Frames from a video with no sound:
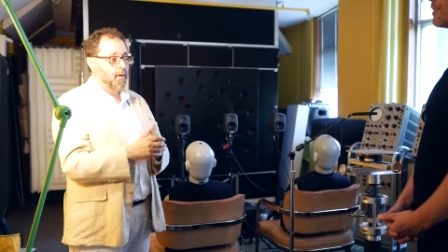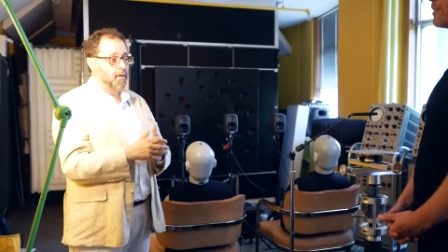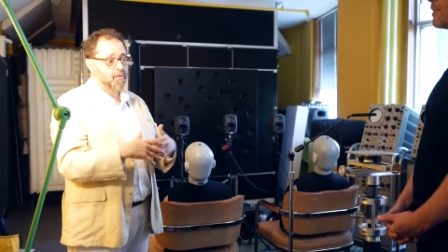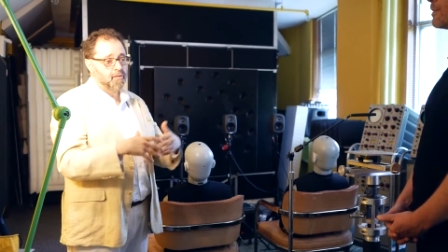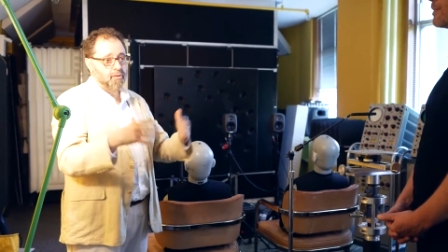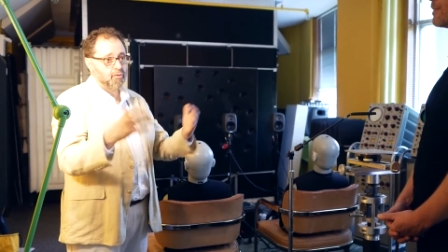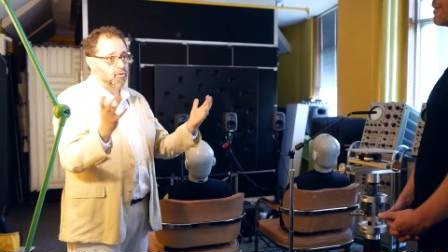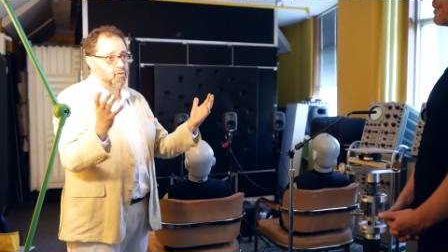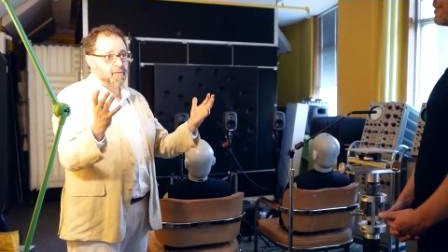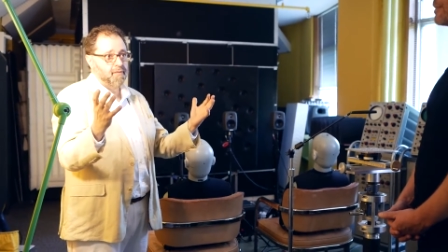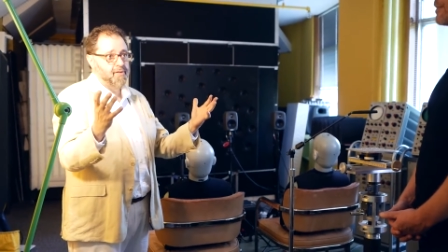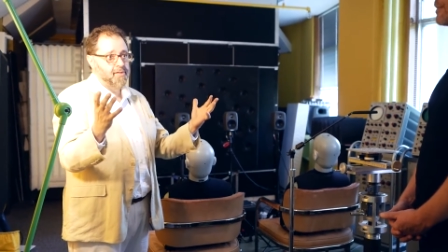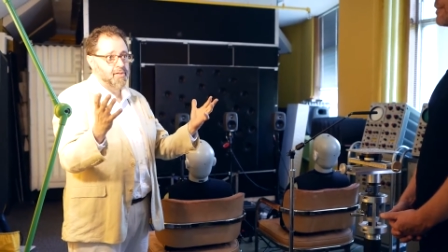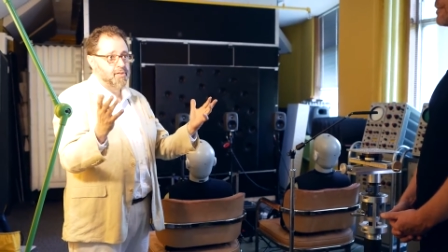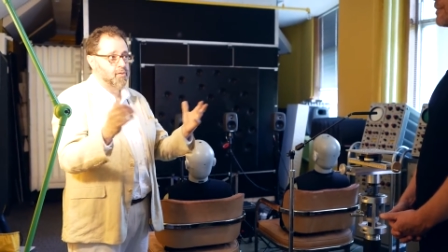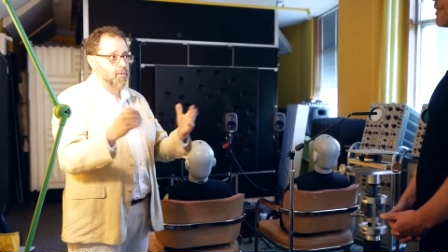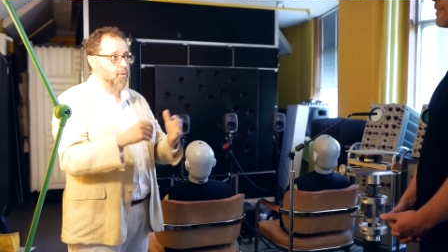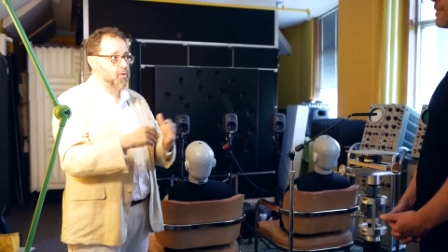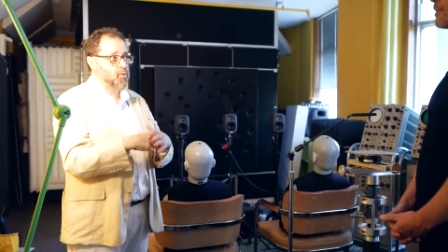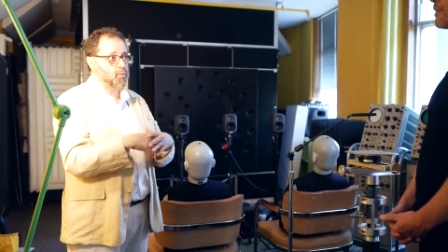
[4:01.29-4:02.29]
so just a
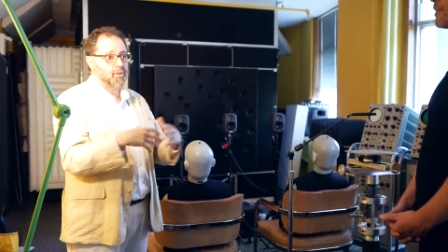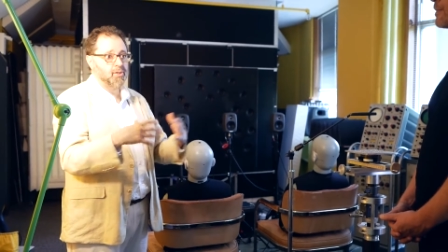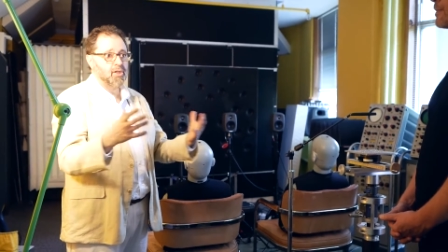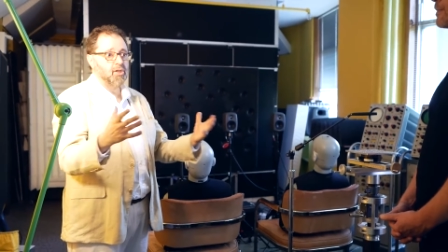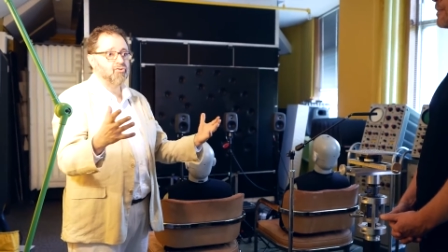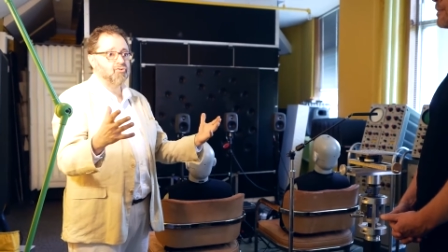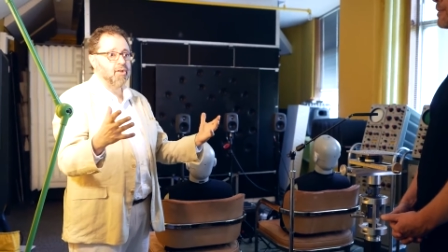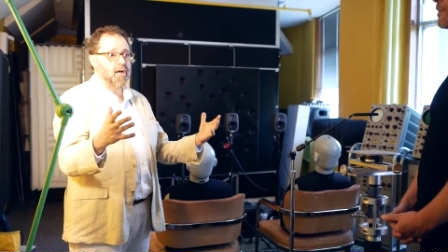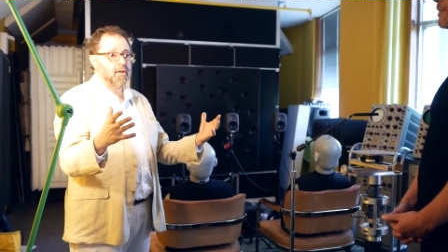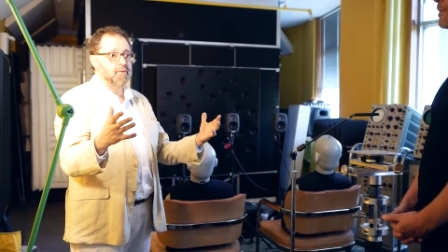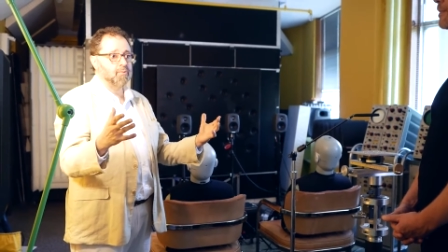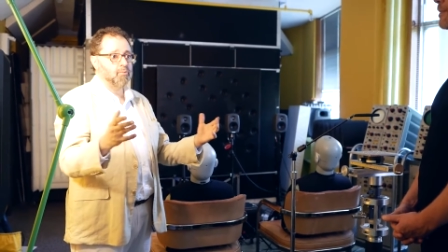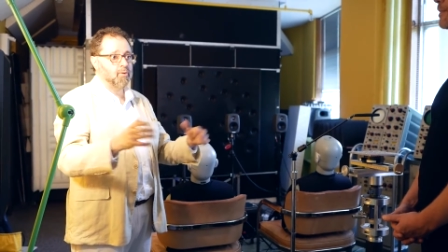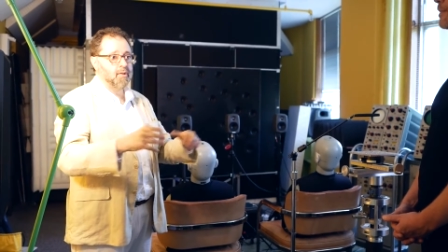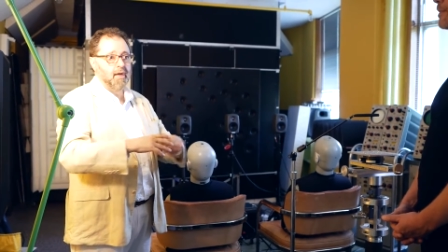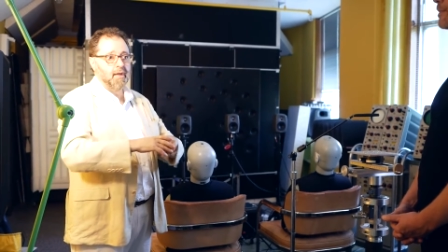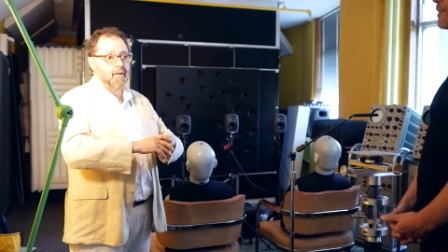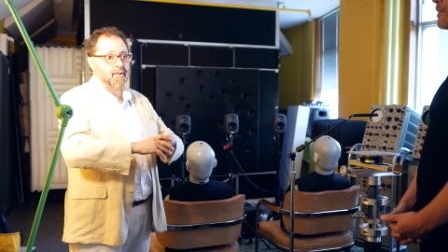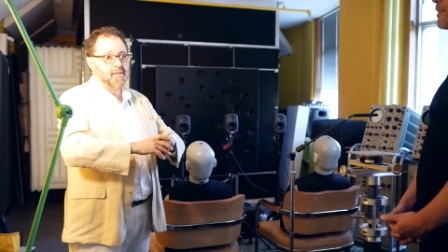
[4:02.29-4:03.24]
physics course, we teach that without